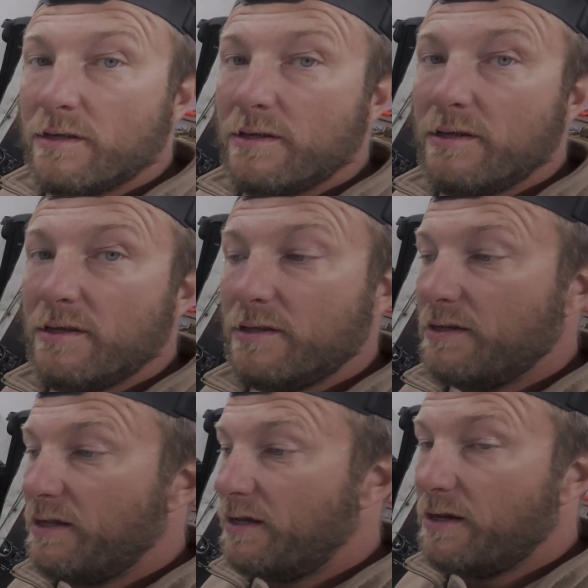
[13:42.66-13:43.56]

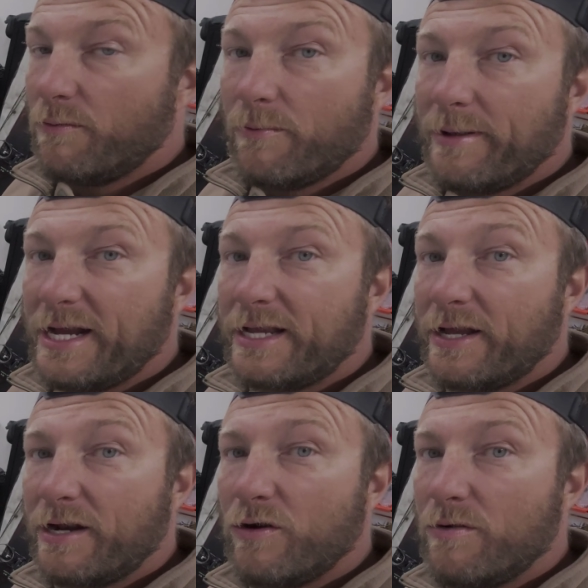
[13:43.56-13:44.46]
And we're back
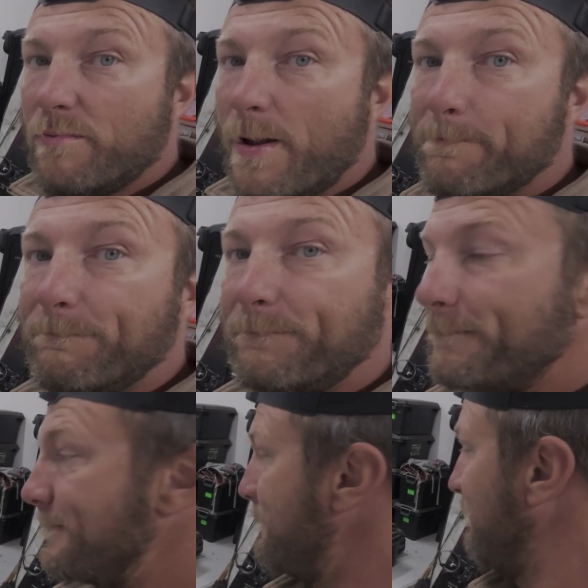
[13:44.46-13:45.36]
at home.
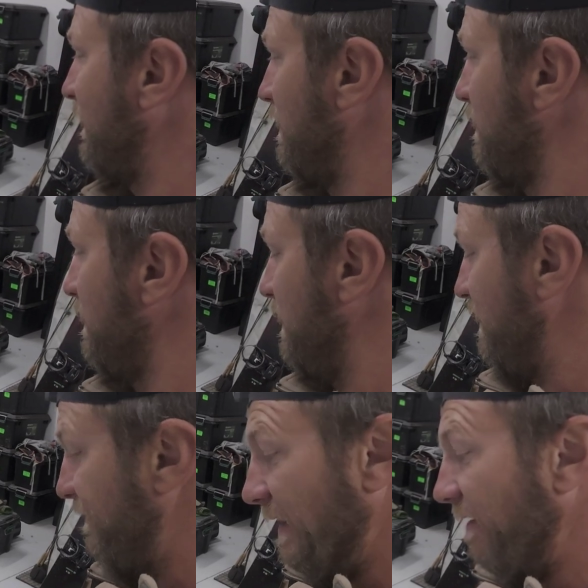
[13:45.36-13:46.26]

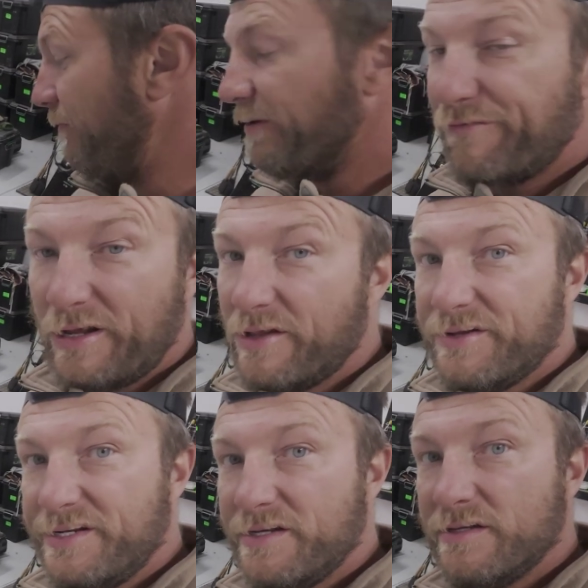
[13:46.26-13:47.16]
If you haven't been
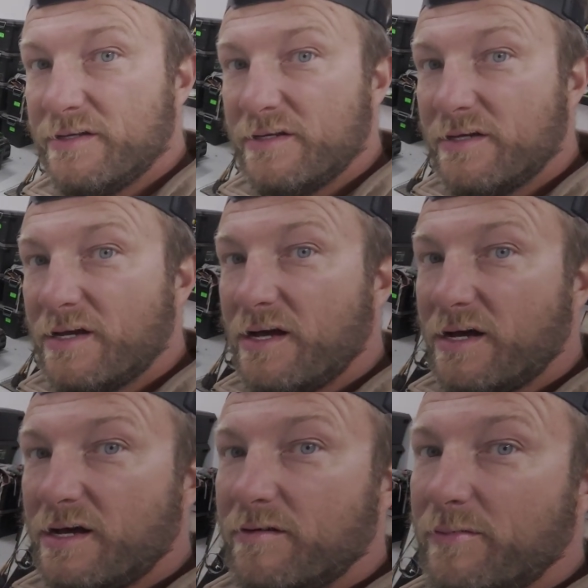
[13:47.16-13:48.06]
following,
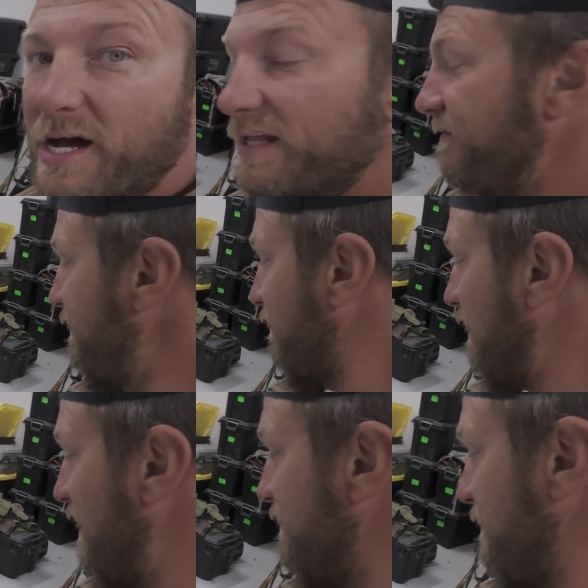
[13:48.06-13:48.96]
I live in the
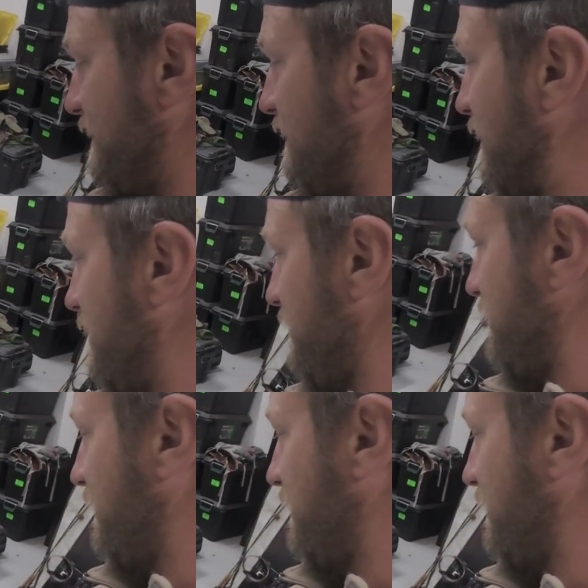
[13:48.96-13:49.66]
garage with the dog.